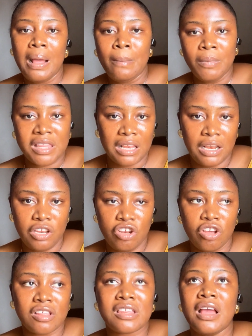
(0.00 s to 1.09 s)

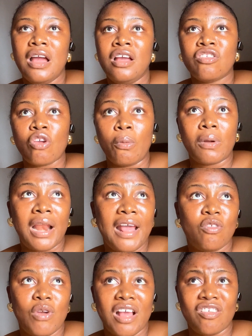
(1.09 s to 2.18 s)
miscellaneous. Some
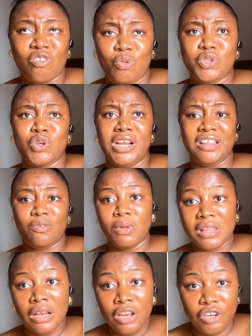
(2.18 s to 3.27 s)
clients will ask you, which one is
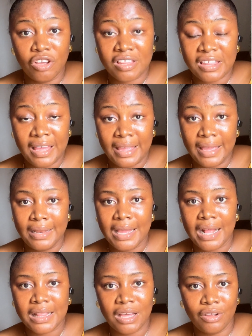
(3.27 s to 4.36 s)
miscellaneous again?
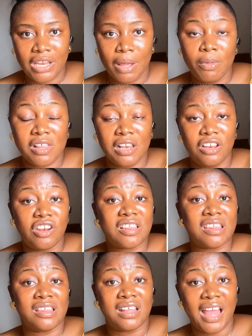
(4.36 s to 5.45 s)
Yeah, tell them miscellaneous
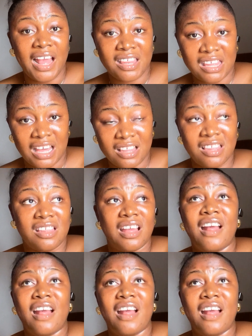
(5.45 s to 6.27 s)
is the excess, is the